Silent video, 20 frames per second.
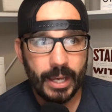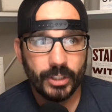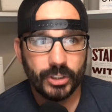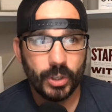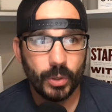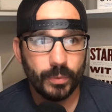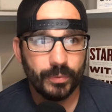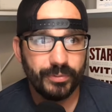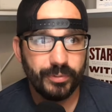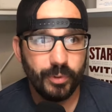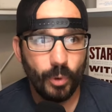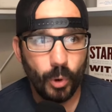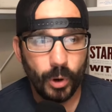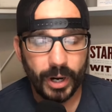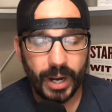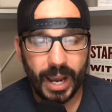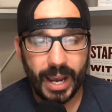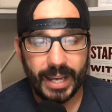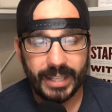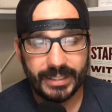So four
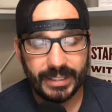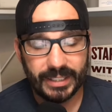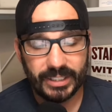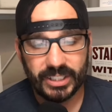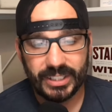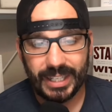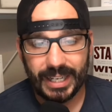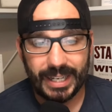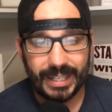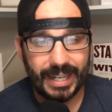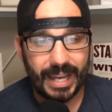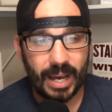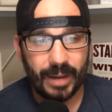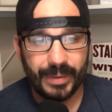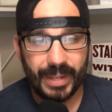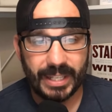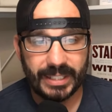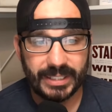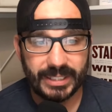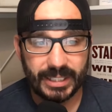guys that stand out in
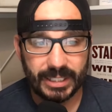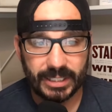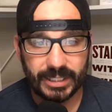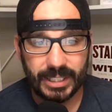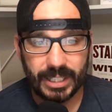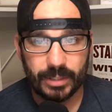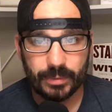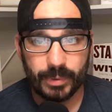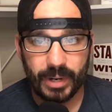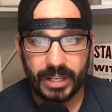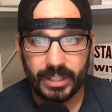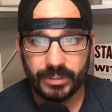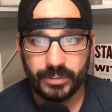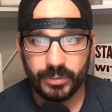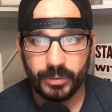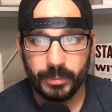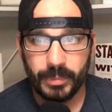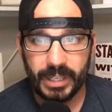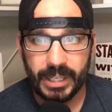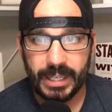that 16th range
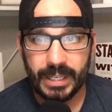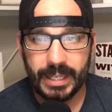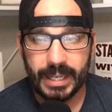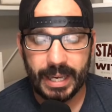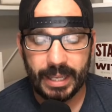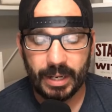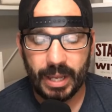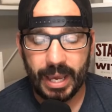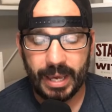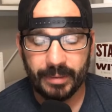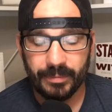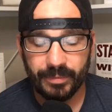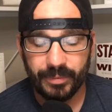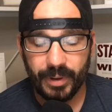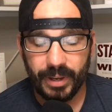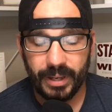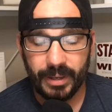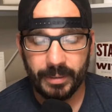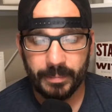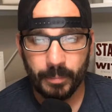for me
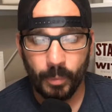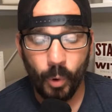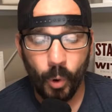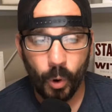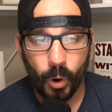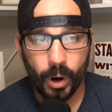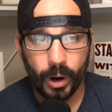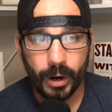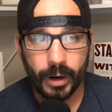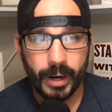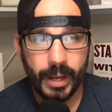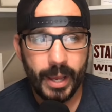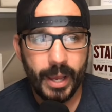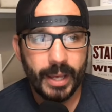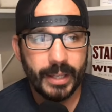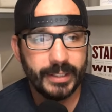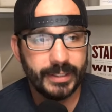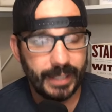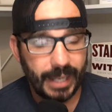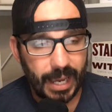and more.
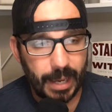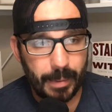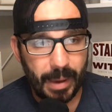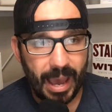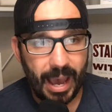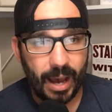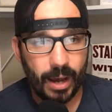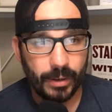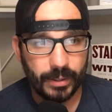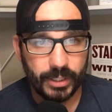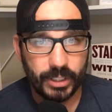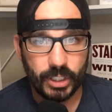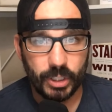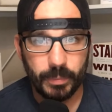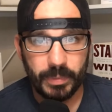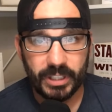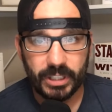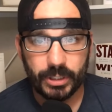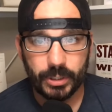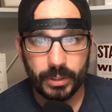Sam Howell,
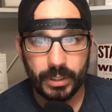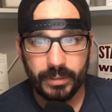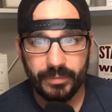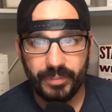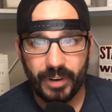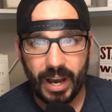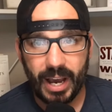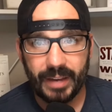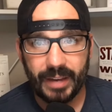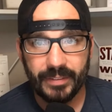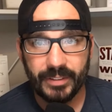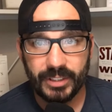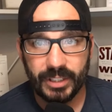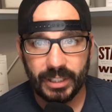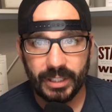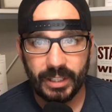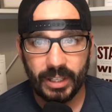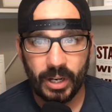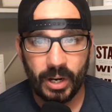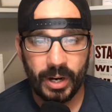QB 35,
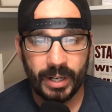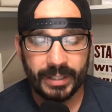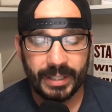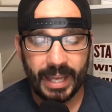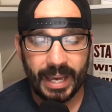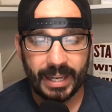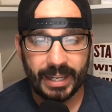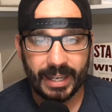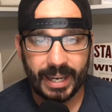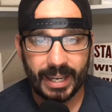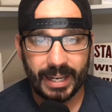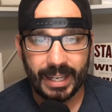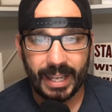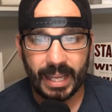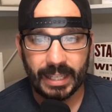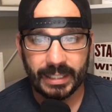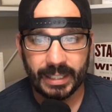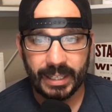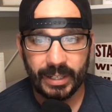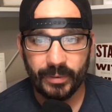sitting there at that kind of
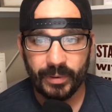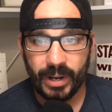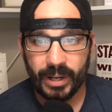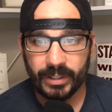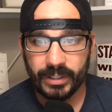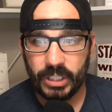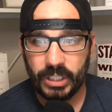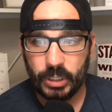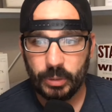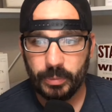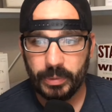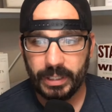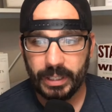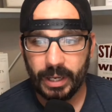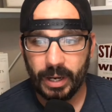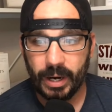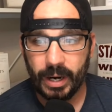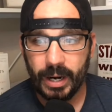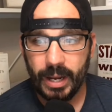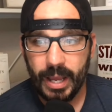that late round QB
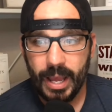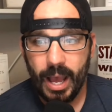there.